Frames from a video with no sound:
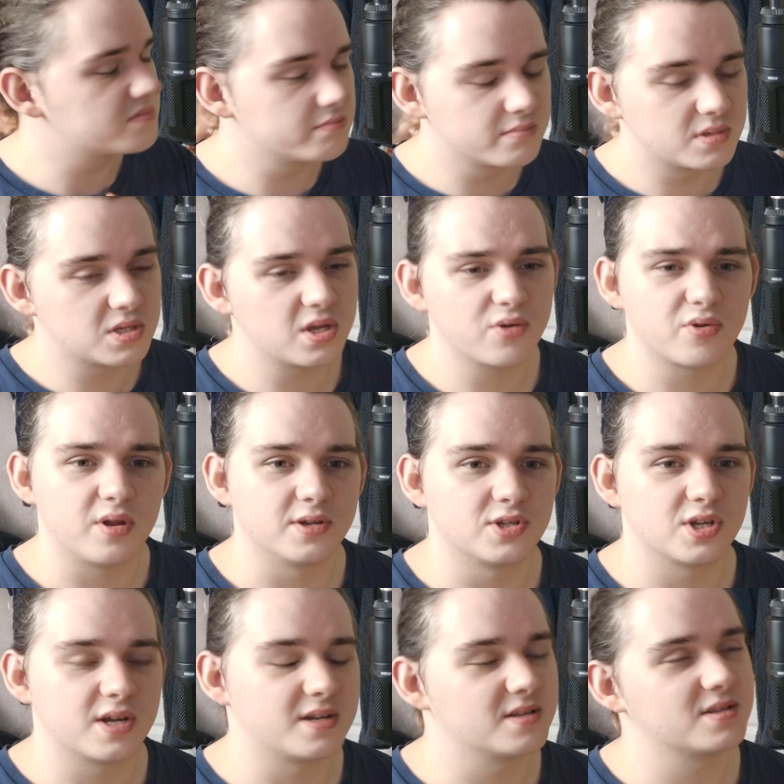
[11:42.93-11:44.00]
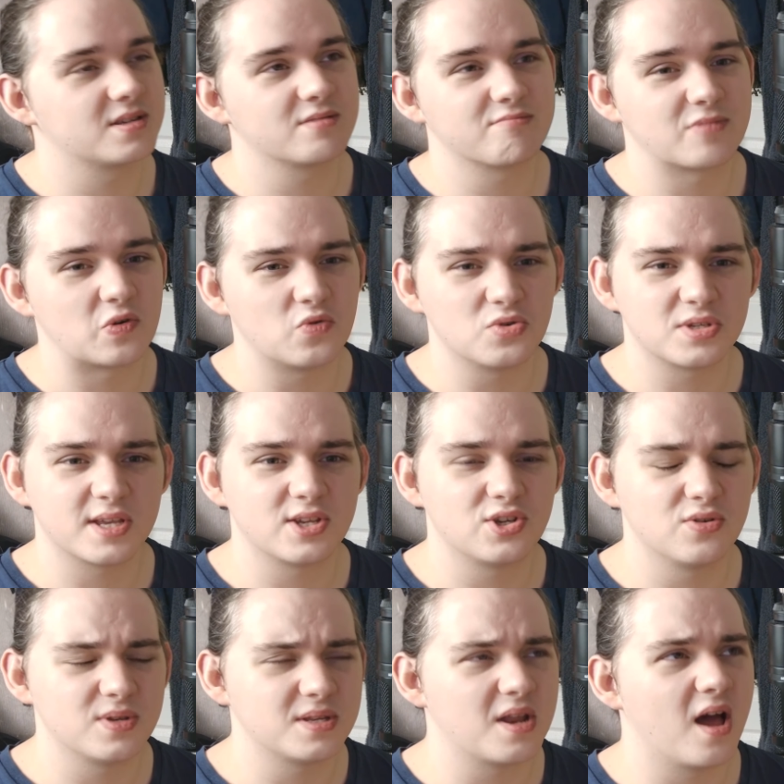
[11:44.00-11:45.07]
so kludgy, and it's caused
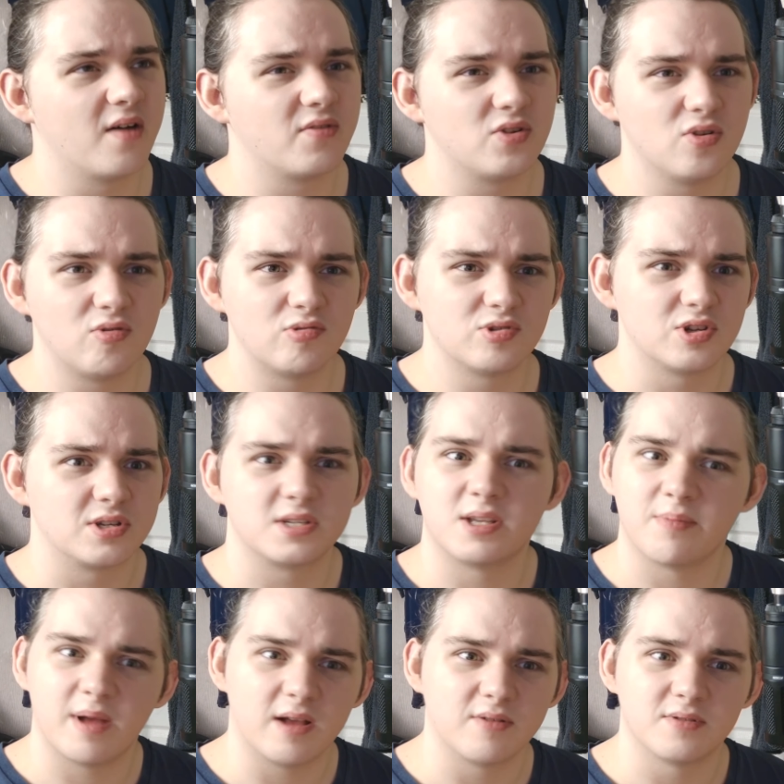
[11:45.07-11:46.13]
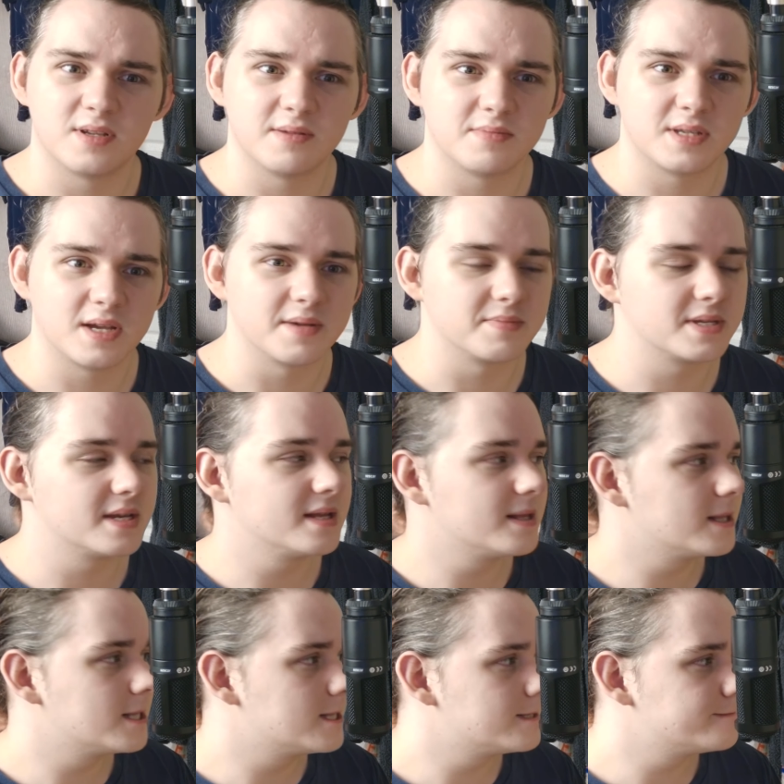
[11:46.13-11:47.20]
issues in other launchers somehow sometimes.
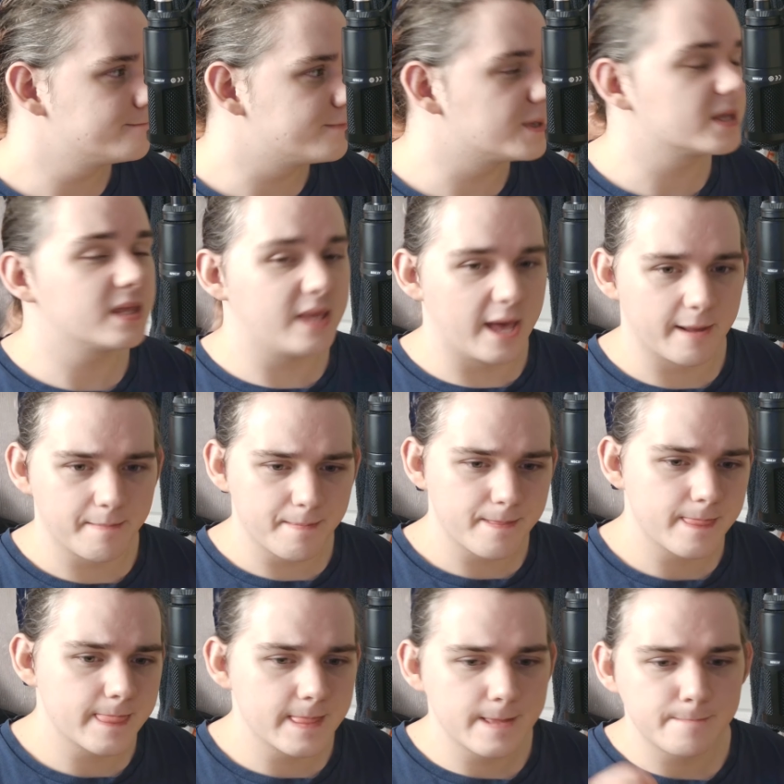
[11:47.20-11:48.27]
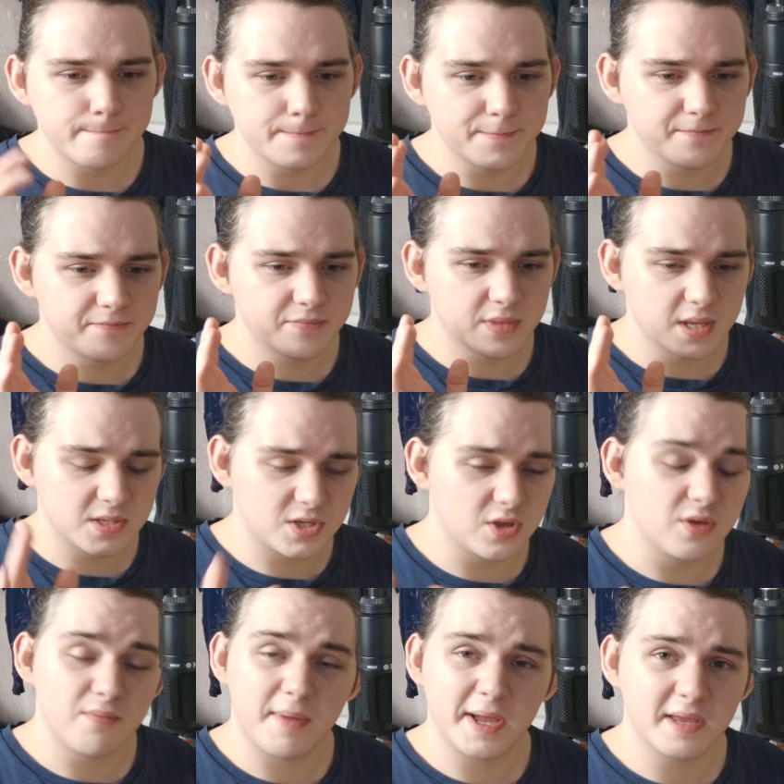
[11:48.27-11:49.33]
But yeah. So
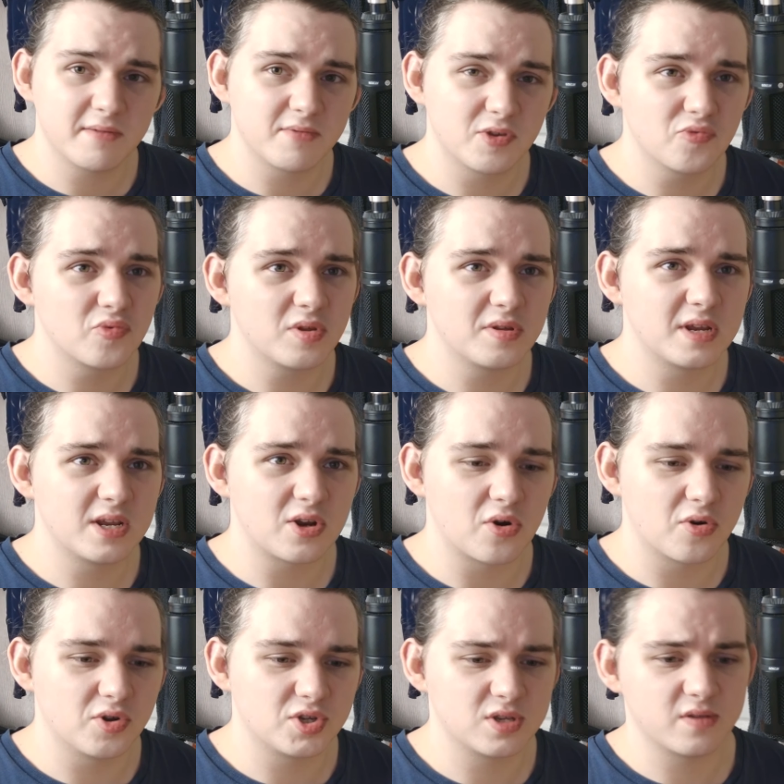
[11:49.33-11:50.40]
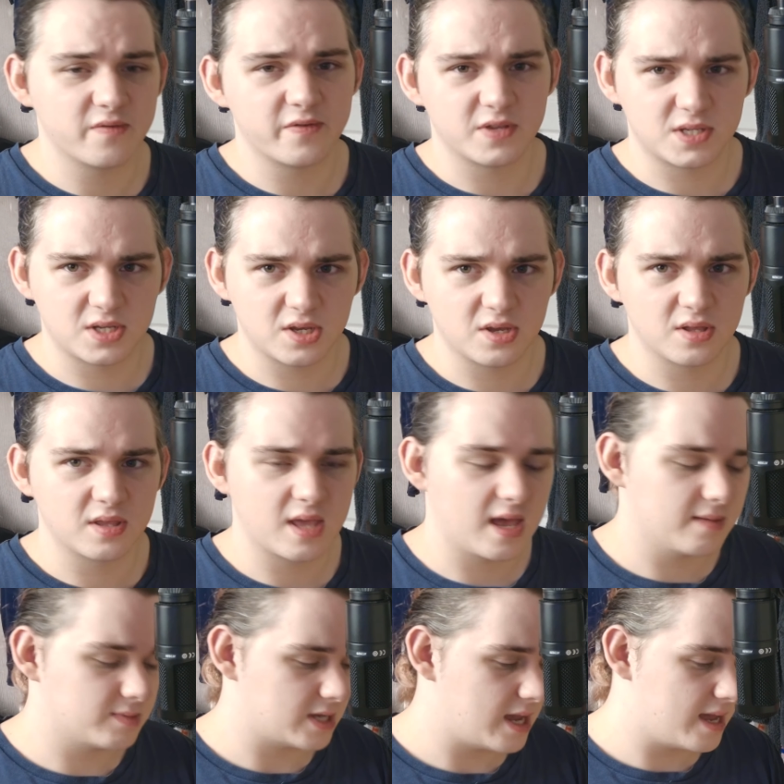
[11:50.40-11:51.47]
you will need Origin for certain
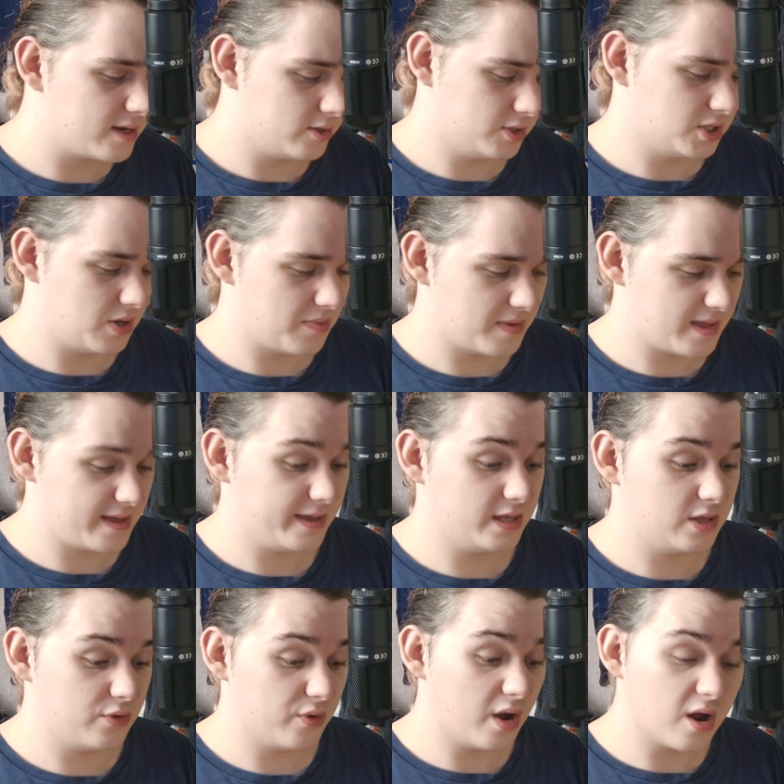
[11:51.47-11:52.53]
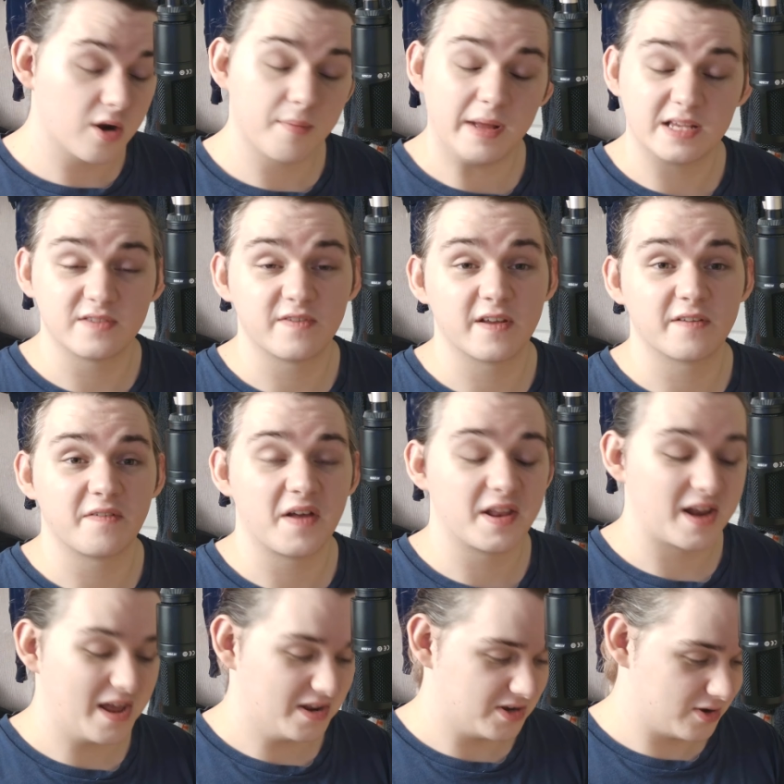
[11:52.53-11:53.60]
games, and on top of that, if you are a Mass Effect fan,
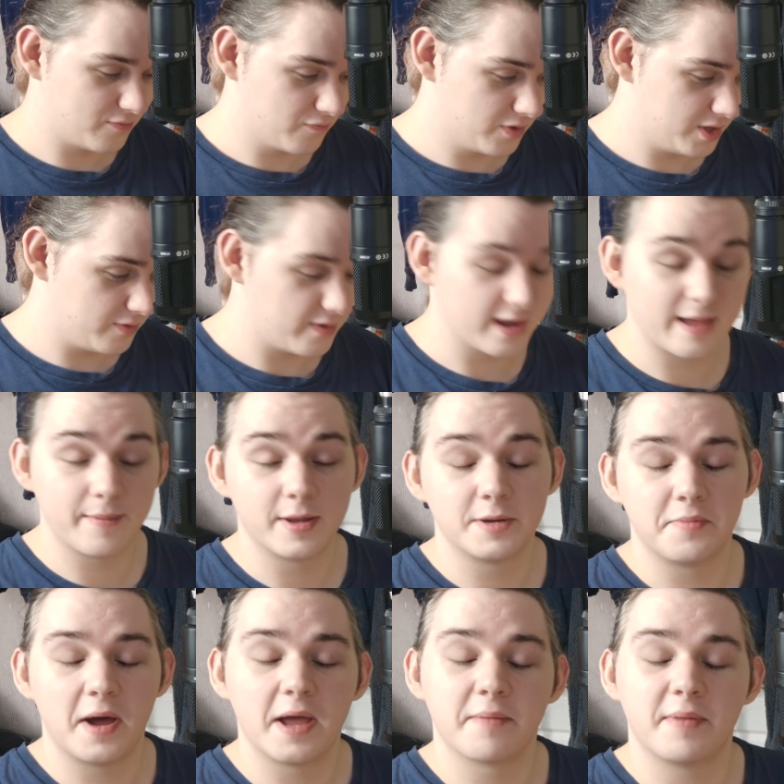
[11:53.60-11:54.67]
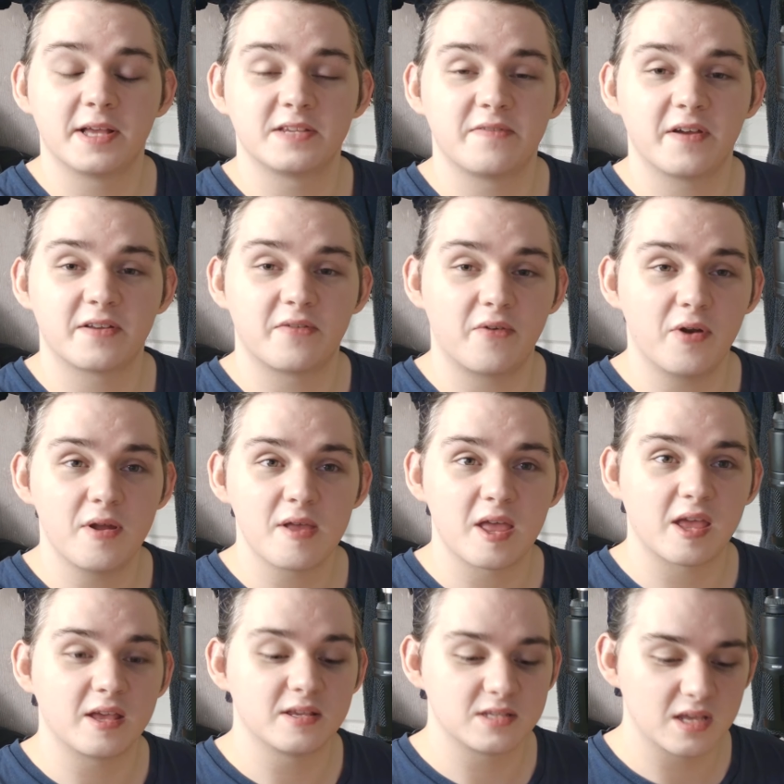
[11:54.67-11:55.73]
I don't really recommend buying Mass Effect 3,
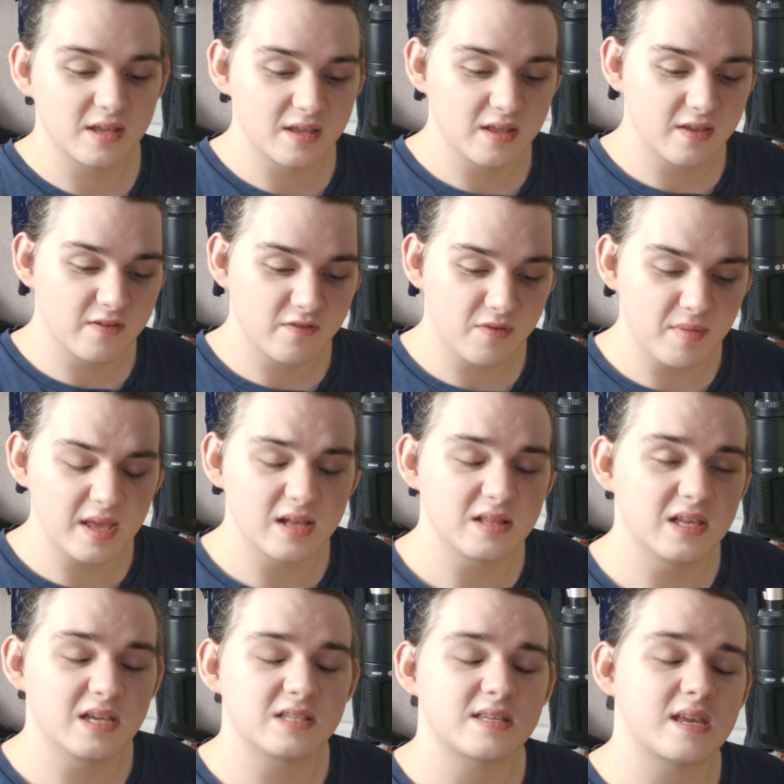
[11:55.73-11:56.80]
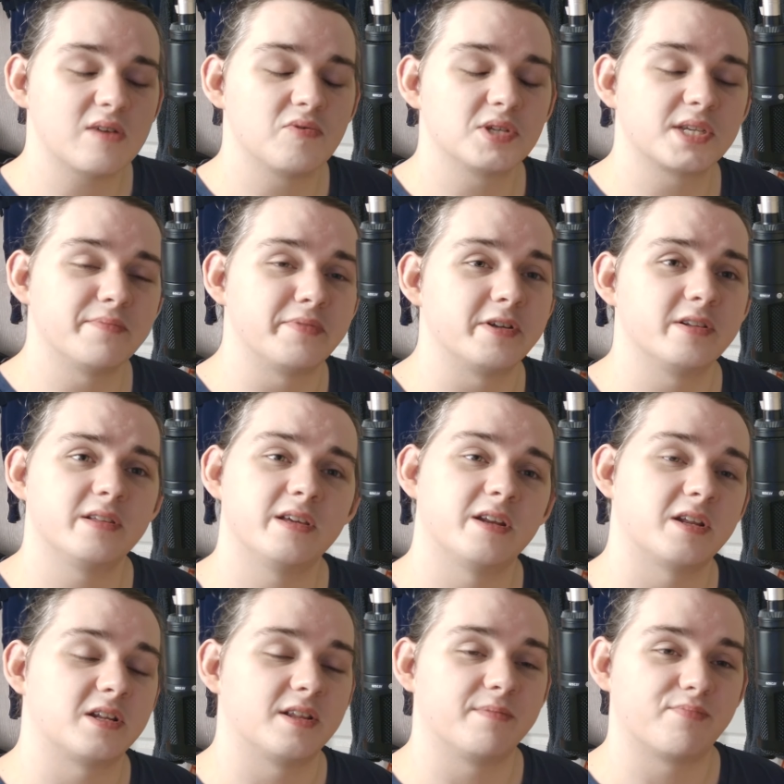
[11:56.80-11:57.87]
because, for me at least, it was completely and
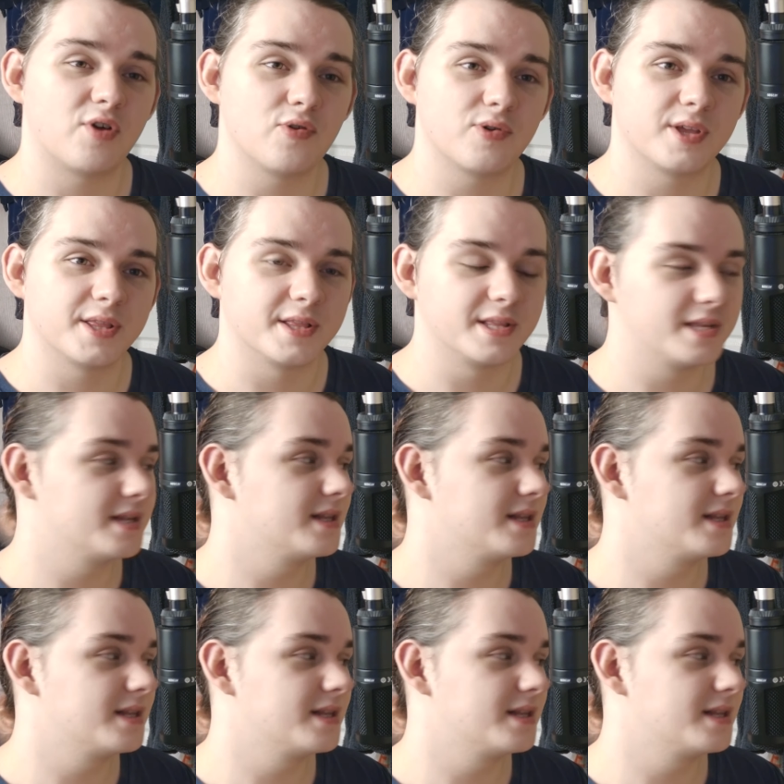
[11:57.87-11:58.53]
utterly broken.